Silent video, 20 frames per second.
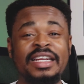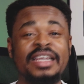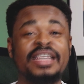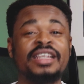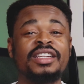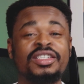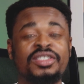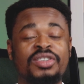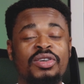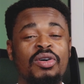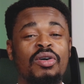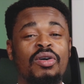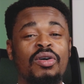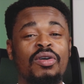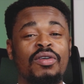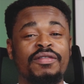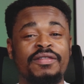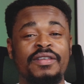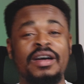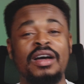links
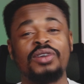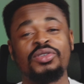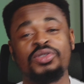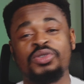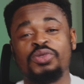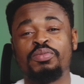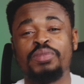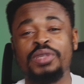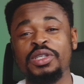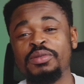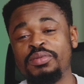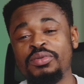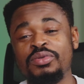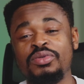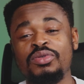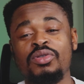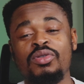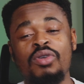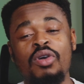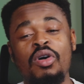or files to
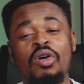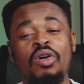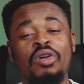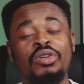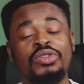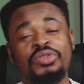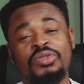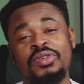people or